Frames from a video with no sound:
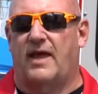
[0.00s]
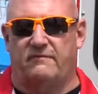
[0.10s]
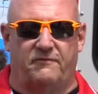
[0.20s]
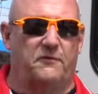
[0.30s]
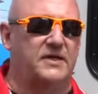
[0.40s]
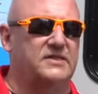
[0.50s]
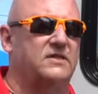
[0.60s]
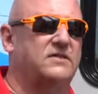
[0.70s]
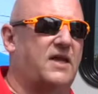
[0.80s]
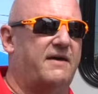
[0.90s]
And for
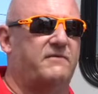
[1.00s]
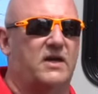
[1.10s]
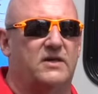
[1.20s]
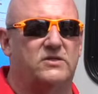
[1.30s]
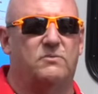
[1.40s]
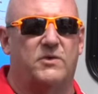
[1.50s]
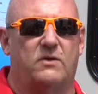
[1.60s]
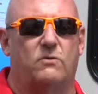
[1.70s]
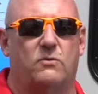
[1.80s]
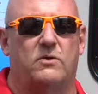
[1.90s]
instance, I have a customer
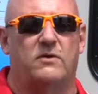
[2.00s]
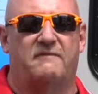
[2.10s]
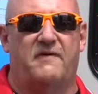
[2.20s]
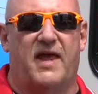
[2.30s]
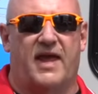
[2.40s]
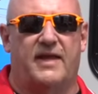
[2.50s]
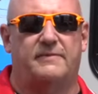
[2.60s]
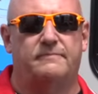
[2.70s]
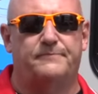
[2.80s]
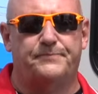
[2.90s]
that ordered a
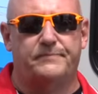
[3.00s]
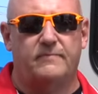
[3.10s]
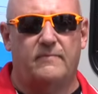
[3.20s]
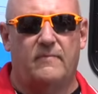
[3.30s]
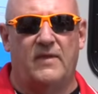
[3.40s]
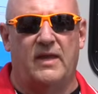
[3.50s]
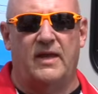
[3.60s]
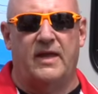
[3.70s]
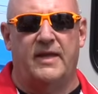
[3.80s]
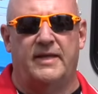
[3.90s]
van
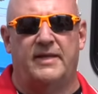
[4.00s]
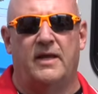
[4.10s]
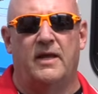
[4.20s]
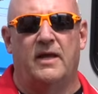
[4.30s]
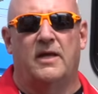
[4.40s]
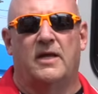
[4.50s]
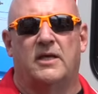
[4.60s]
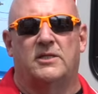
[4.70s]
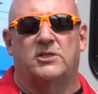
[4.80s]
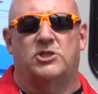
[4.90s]
in
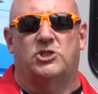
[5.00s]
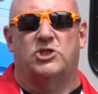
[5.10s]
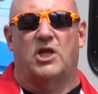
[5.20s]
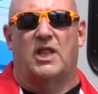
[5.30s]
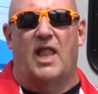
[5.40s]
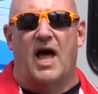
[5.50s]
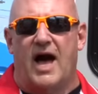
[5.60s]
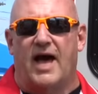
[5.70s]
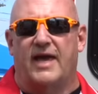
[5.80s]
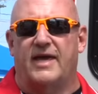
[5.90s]

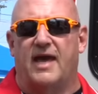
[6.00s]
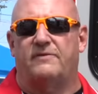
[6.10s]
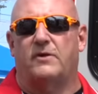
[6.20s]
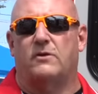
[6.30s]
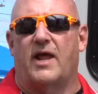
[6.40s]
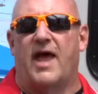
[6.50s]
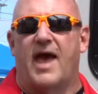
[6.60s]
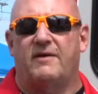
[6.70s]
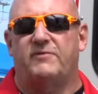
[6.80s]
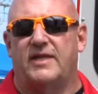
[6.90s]
July and they're going to
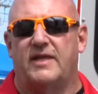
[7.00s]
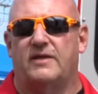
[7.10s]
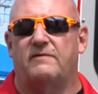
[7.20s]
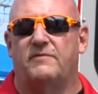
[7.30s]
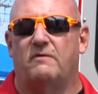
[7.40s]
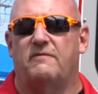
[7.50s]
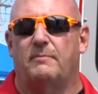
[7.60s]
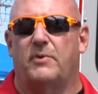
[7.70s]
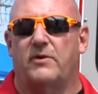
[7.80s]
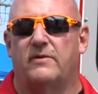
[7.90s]
have it the end of November.